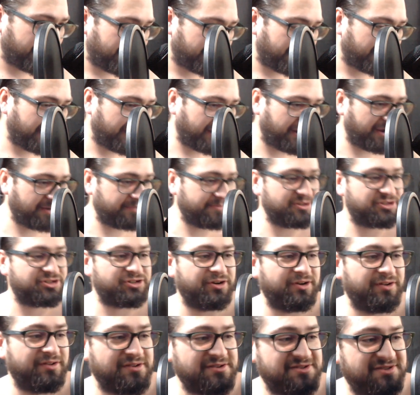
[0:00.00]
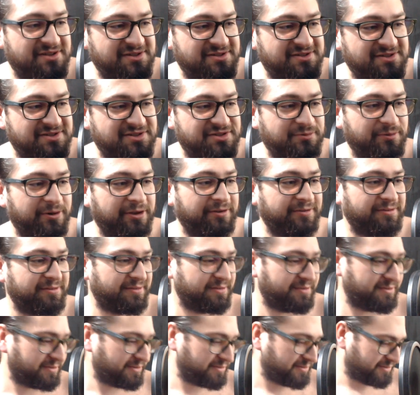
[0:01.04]
let me show you this. This is sweet.
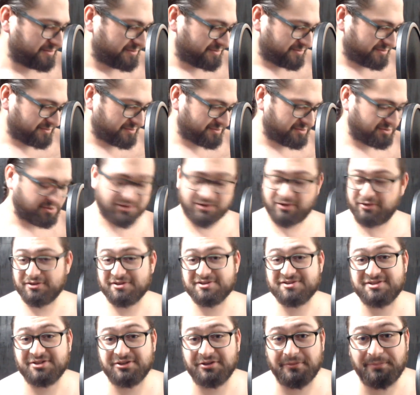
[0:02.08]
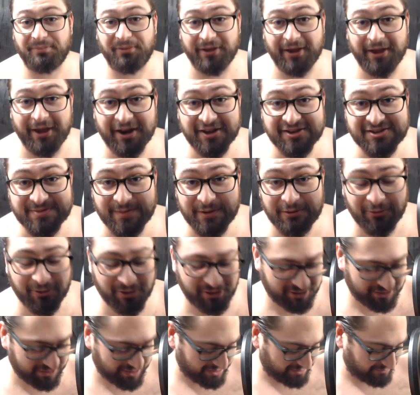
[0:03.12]
You know those little planets I've been
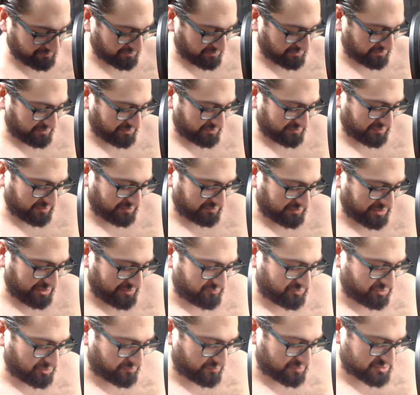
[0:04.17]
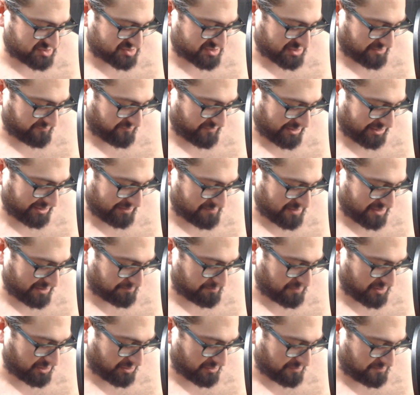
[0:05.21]
working on? Well, the leftover stuff, I can make
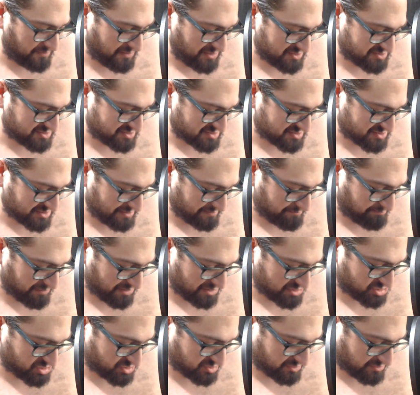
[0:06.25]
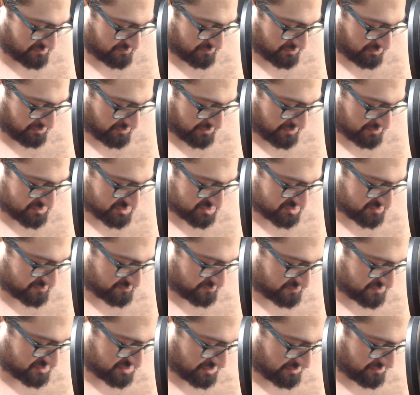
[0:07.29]
bigger pieces and a bunch of them. Hold on, just
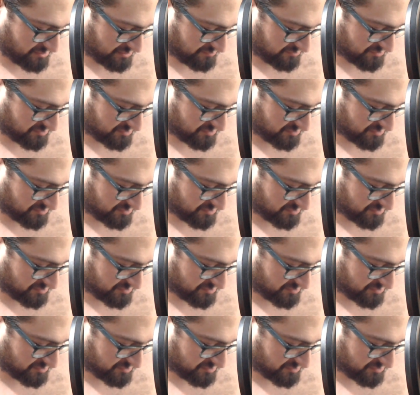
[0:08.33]
turn off some